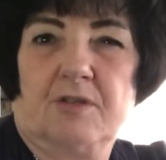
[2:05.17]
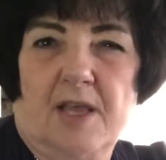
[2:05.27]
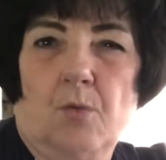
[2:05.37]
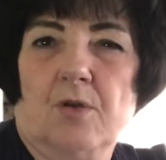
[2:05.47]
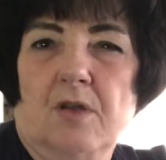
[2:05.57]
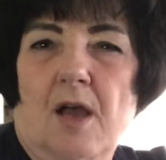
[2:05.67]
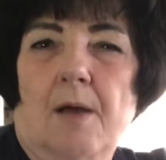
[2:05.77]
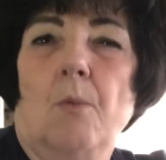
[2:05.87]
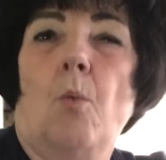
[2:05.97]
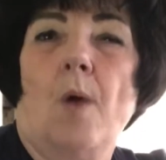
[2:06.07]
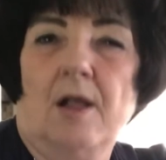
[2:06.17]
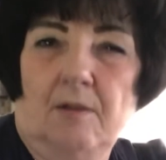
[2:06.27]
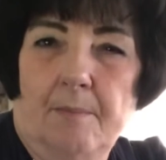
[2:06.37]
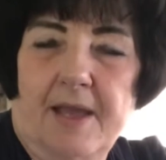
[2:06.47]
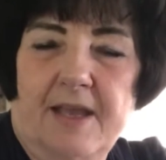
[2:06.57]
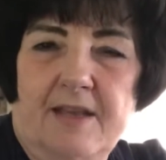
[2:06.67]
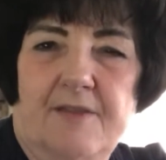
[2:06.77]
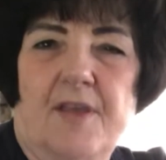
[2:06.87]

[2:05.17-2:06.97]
They were not well made.